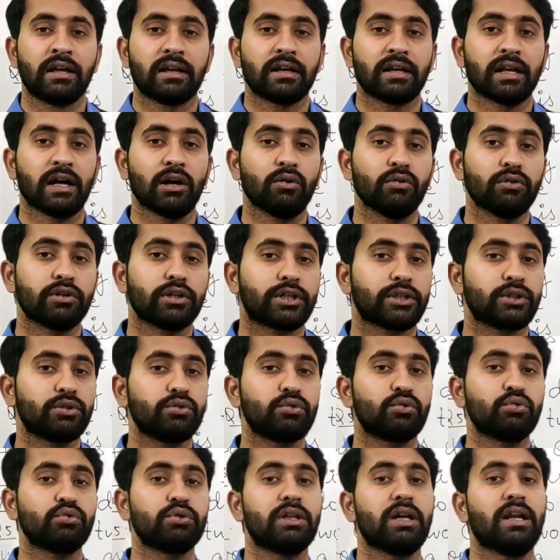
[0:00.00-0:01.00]
Now due
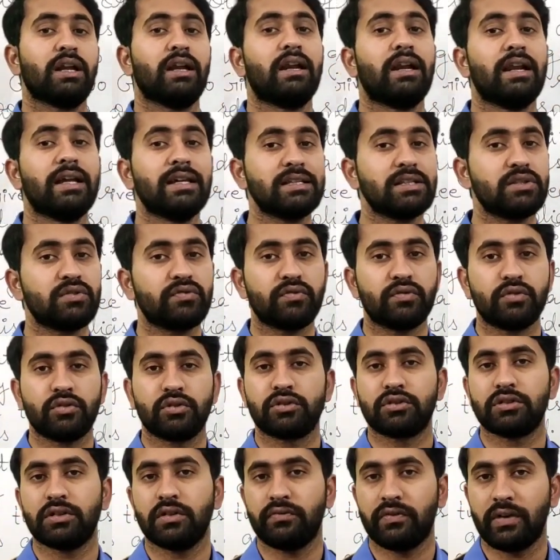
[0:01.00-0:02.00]
to the less
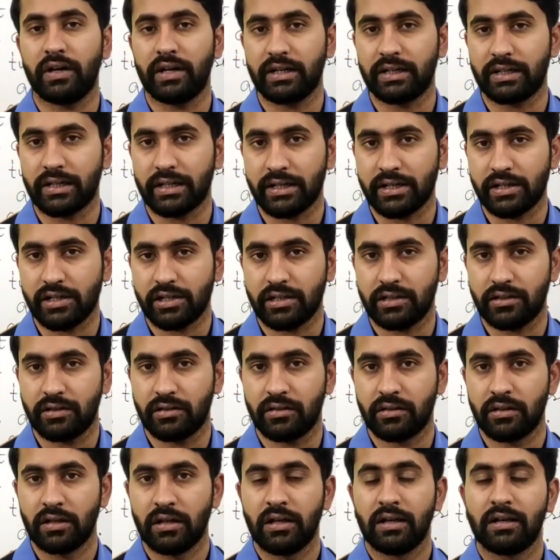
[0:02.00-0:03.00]
force of attraction,
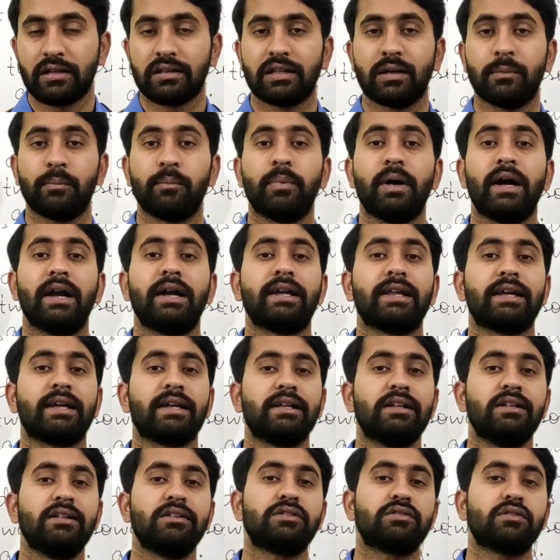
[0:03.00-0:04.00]
the
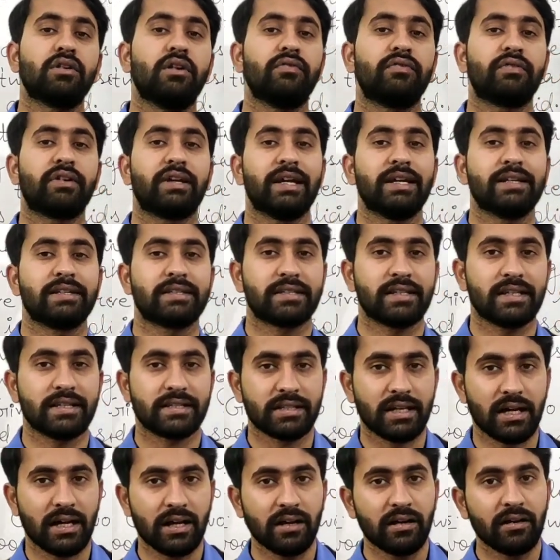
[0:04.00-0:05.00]
particles of gases
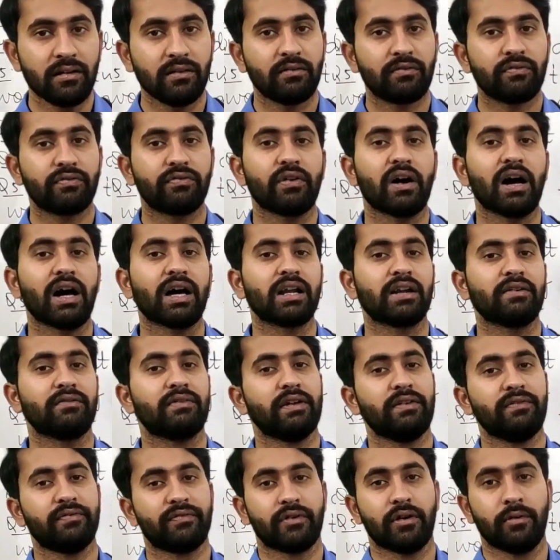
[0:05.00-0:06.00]
are far
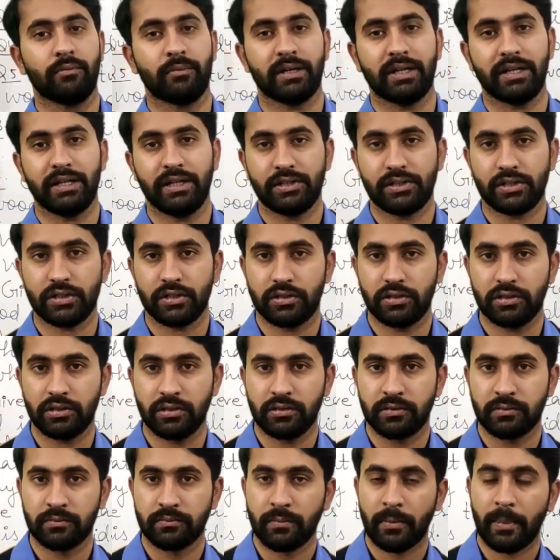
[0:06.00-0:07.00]
away from each other,
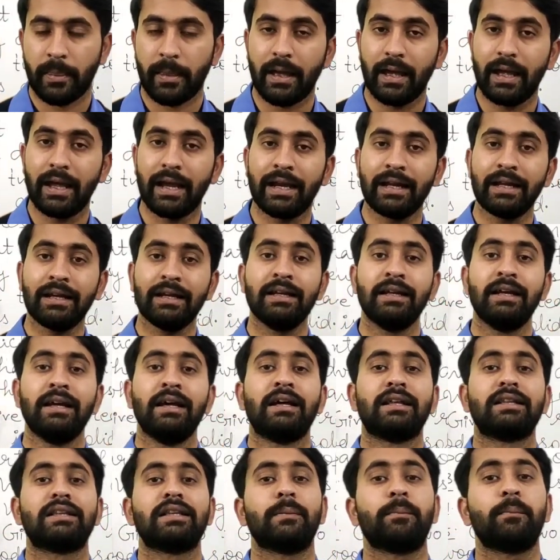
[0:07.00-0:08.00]
and
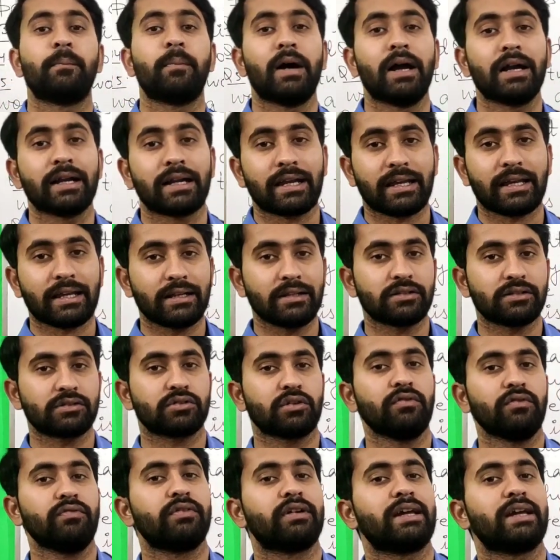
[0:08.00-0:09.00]
the particles
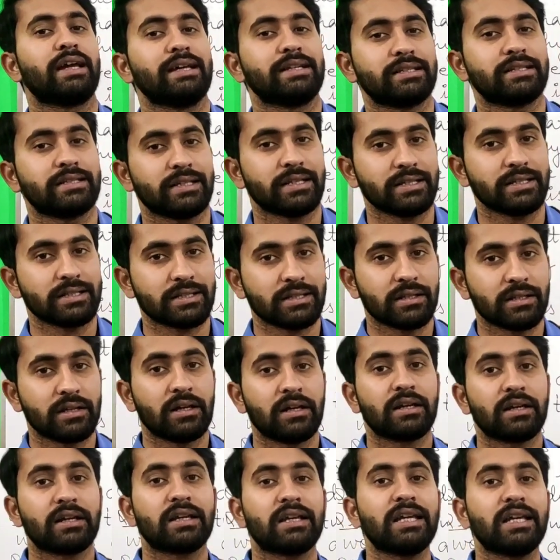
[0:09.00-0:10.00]
of gases
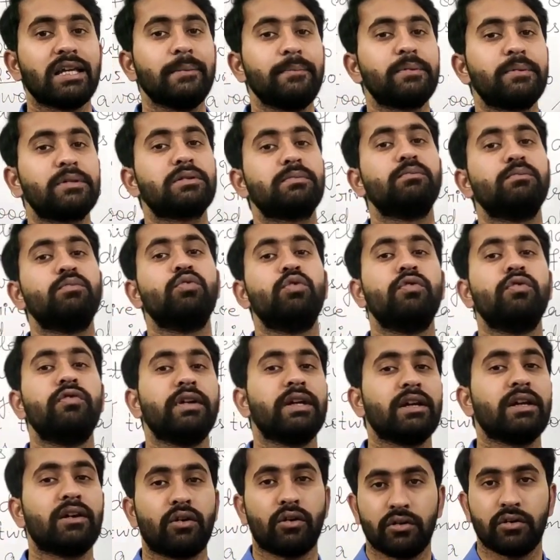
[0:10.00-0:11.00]
keeps
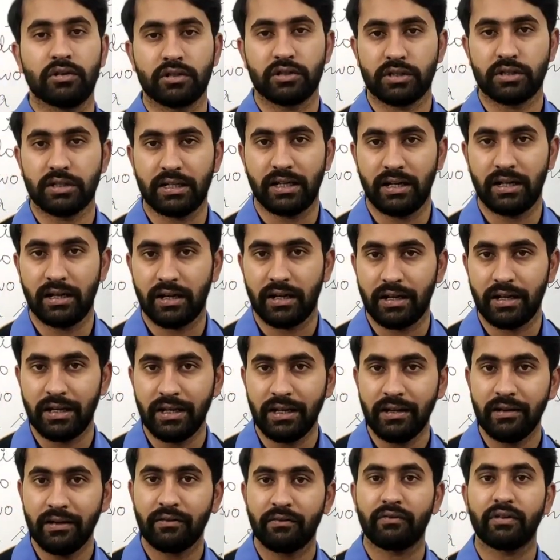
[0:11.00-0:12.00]
moving
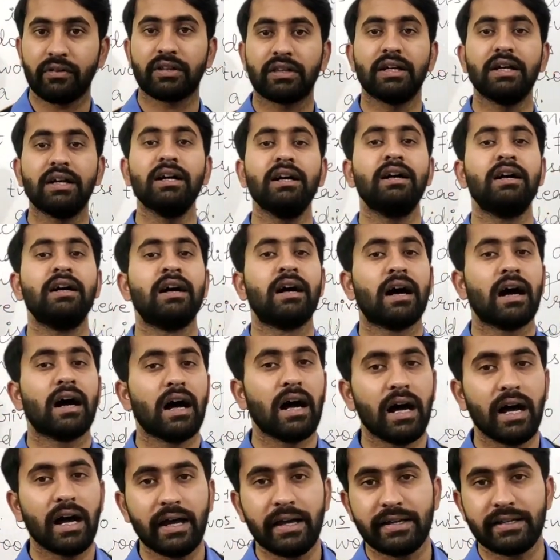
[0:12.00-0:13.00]
constantly with a
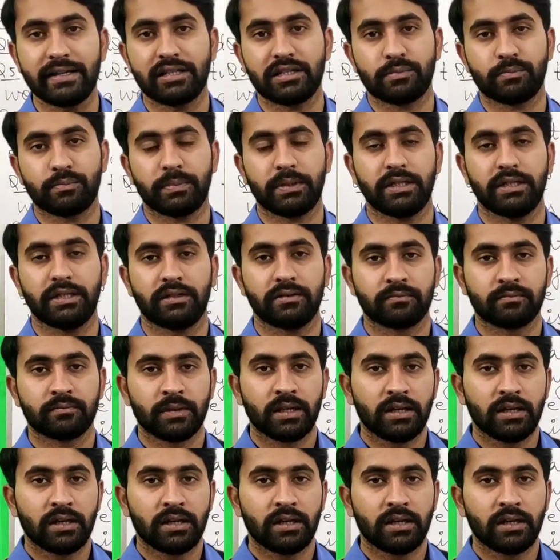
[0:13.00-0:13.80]
high speed.